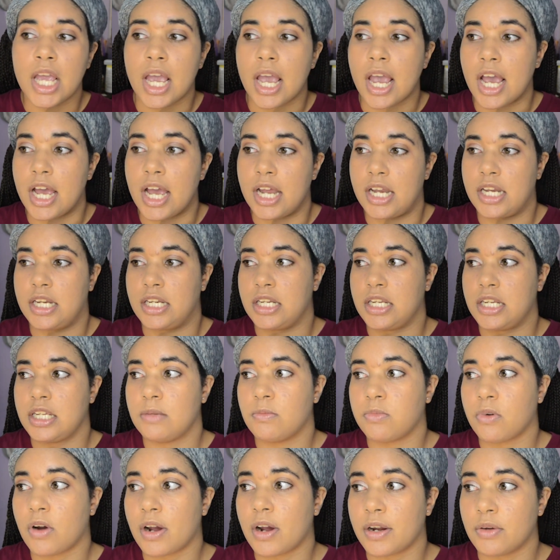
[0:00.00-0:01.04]
and he
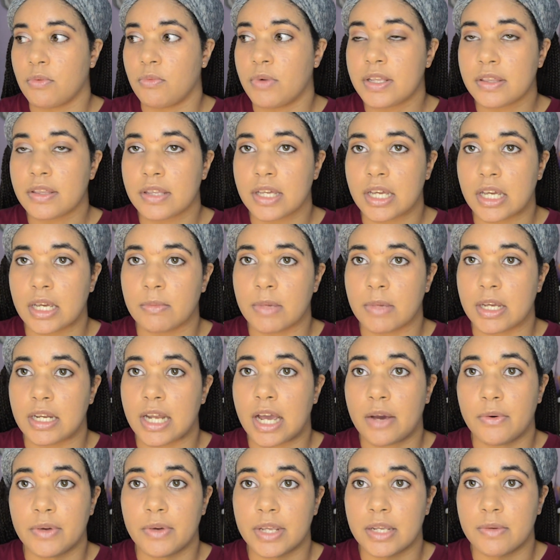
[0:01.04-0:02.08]
brought it with him, and
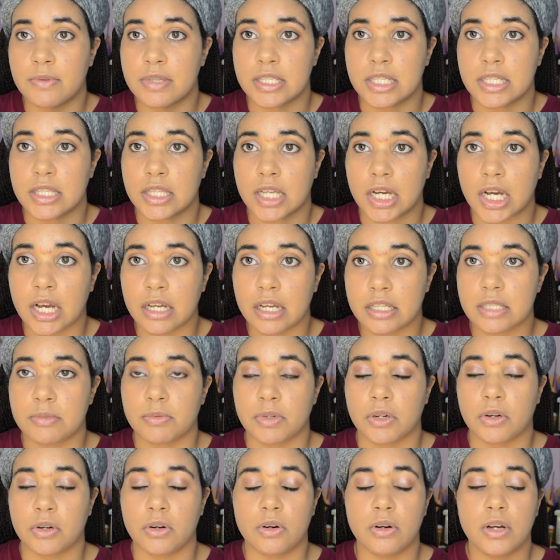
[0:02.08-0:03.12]
now he was in the
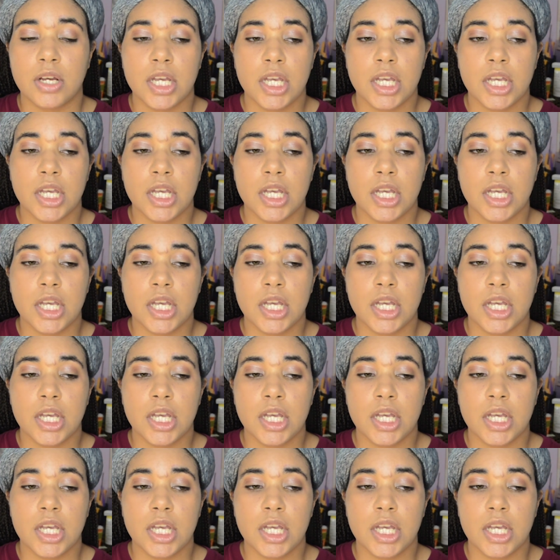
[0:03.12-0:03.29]
hospital.